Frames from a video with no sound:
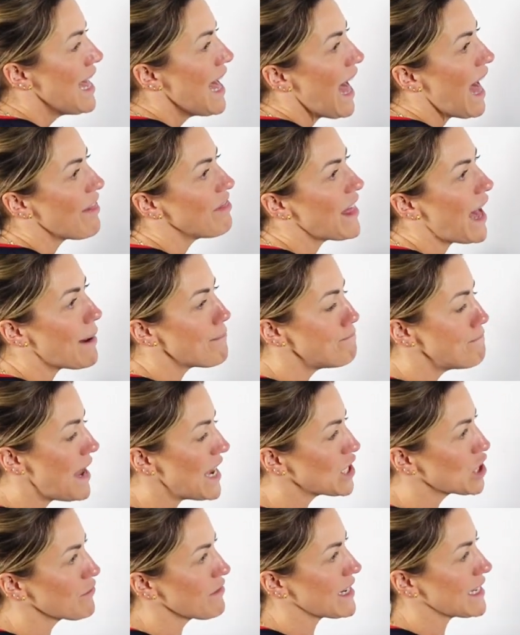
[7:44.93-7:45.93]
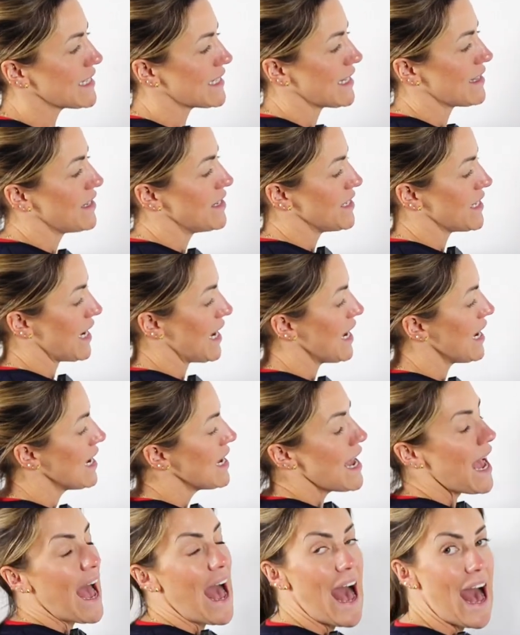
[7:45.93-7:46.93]
And that measuring cylinder
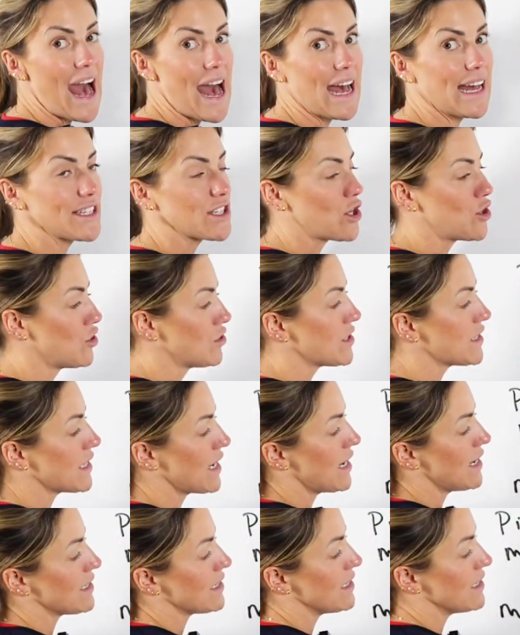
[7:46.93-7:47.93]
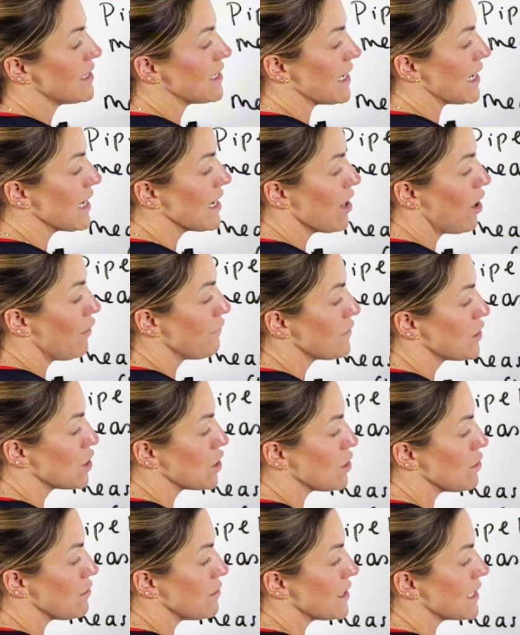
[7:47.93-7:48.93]
had an uncertainty of
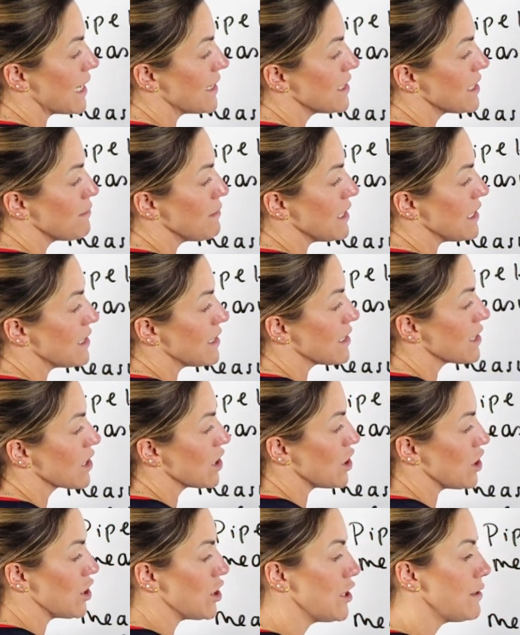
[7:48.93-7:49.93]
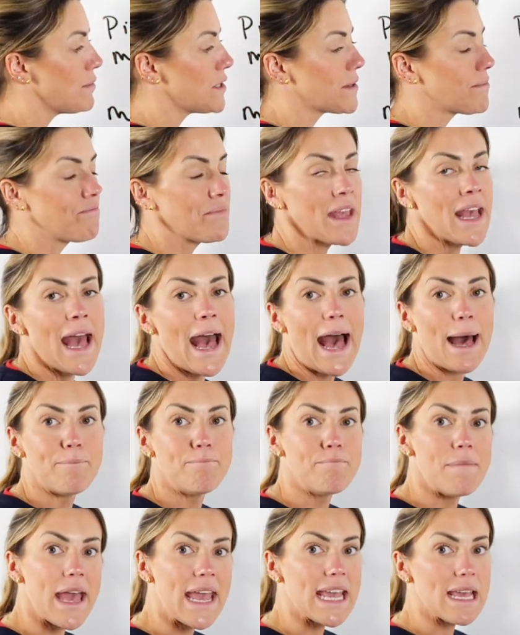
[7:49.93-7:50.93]
2 centimetres cubed.
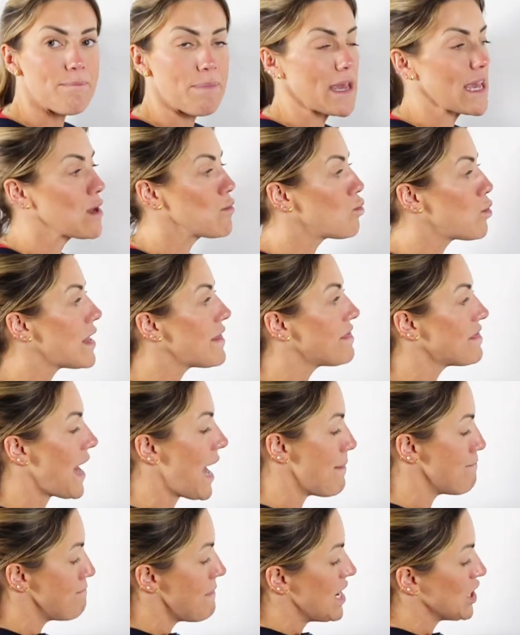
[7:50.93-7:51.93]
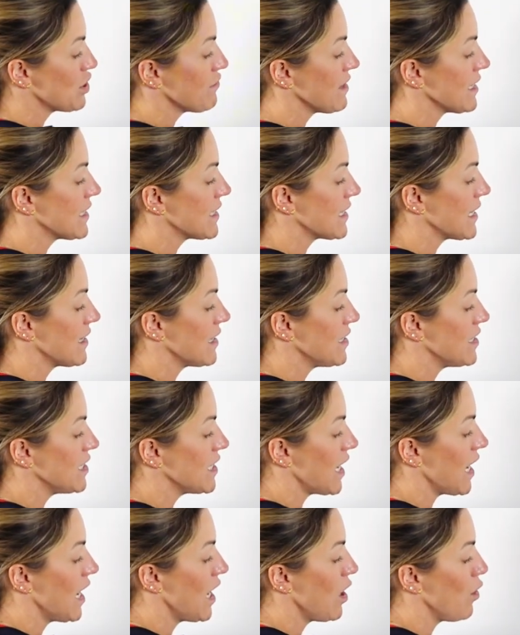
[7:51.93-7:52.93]
And maybe with that measuring
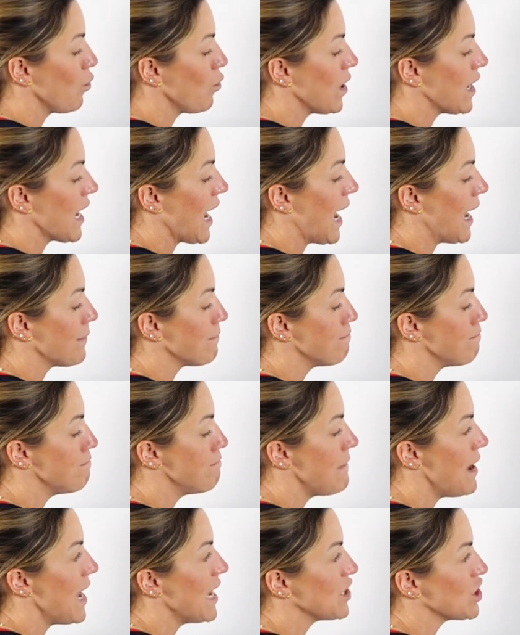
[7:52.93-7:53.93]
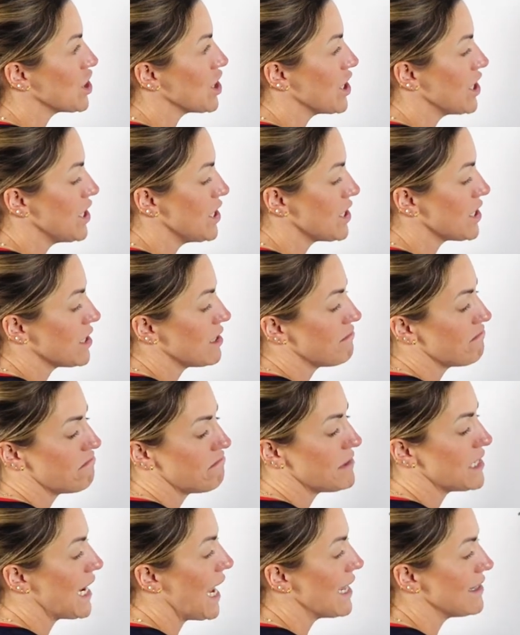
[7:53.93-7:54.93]
cylinder, we had measured
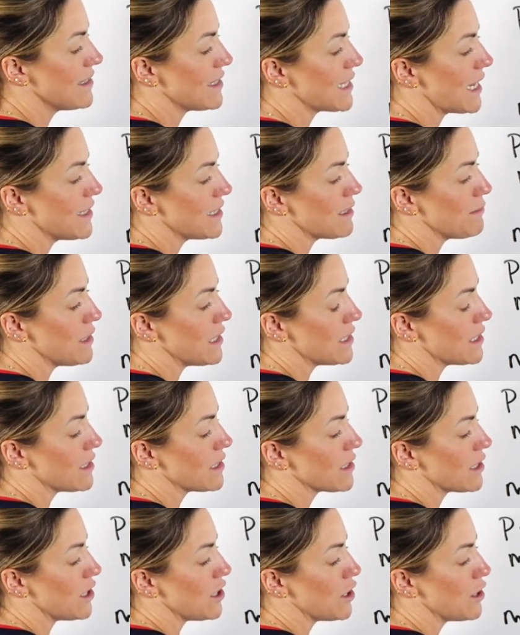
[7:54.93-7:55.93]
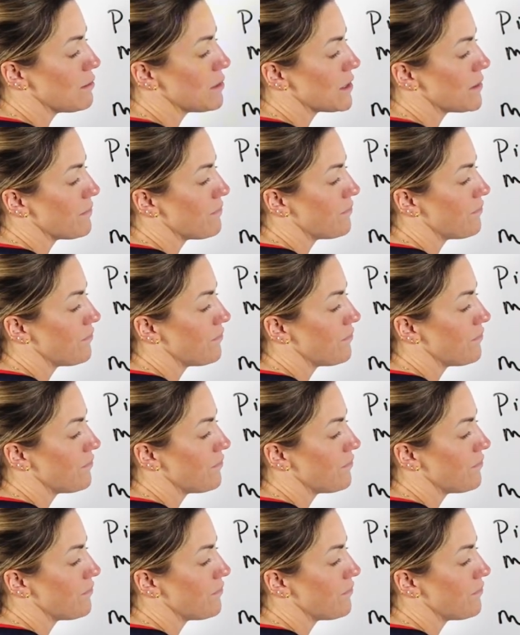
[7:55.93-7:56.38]
10 centimetres cubed.